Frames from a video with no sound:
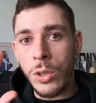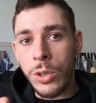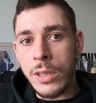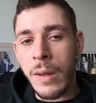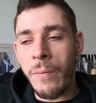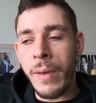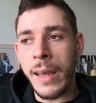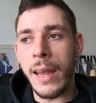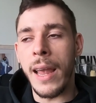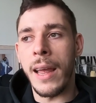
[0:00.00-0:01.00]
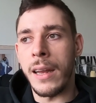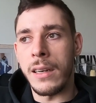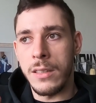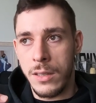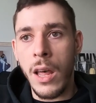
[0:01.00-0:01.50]
to do something
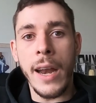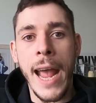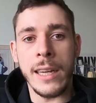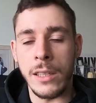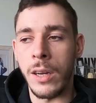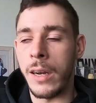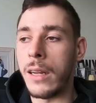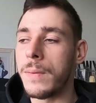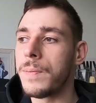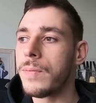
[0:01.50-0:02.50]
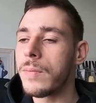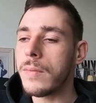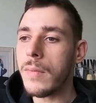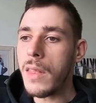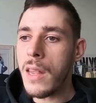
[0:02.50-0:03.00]
and not acting on it.
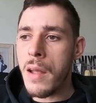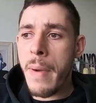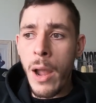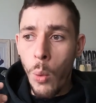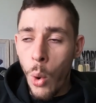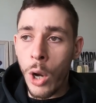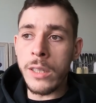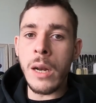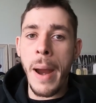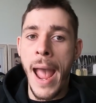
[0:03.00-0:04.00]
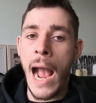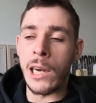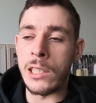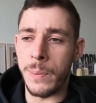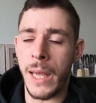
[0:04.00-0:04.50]
My words and my
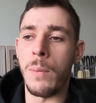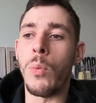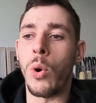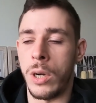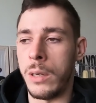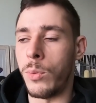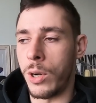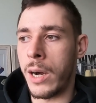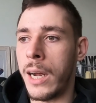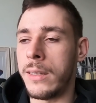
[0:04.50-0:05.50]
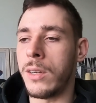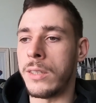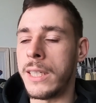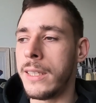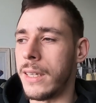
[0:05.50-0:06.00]
actions became more and more con-
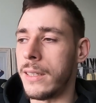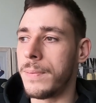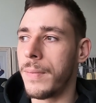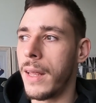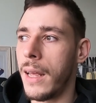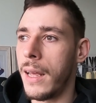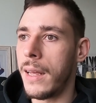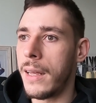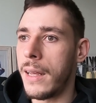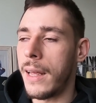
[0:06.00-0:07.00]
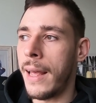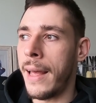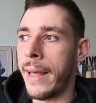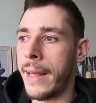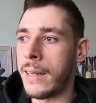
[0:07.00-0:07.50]
consistent,
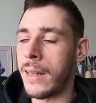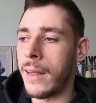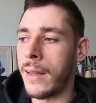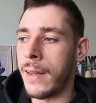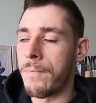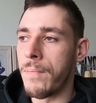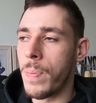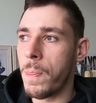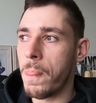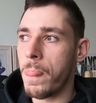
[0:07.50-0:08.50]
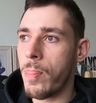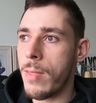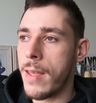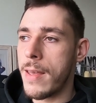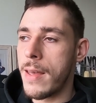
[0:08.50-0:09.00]
and uh,
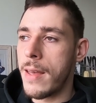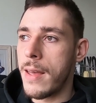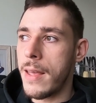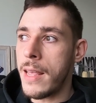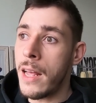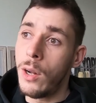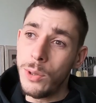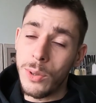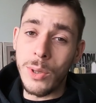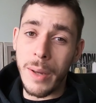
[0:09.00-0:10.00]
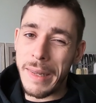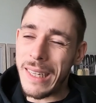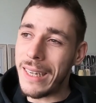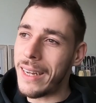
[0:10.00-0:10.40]
and also too. I mean,